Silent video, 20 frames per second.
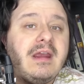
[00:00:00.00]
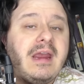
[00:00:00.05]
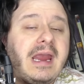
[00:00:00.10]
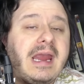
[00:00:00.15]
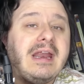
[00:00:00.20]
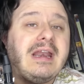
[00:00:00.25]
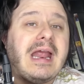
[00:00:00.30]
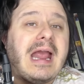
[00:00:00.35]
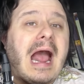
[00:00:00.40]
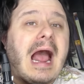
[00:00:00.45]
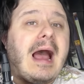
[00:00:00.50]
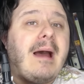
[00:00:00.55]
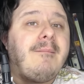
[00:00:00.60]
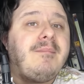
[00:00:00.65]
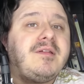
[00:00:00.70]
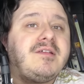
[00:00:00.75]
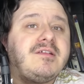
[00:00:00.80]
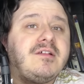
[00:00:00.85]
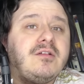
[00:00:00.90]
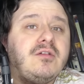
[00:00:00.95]
It
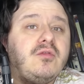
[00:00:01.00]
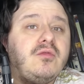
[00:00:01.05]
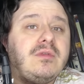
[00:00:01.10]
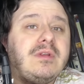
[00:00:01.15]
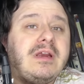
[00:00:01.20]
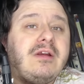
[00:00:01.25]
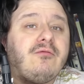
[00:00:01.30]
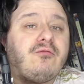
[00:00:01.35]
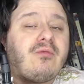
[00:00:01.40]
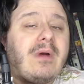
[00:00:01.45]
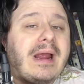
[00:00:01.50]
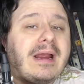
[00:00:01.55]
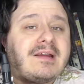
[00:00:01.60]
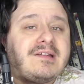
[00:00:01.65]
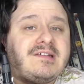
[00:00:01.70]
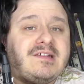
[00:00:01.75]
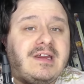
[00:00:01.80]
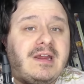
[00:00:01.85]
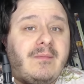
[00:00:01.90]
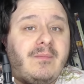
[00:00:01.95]
absolutely
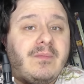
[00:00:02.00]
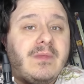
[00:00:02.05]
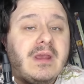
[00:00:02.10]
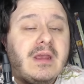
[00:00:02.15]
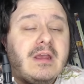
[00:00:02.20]
wrecks him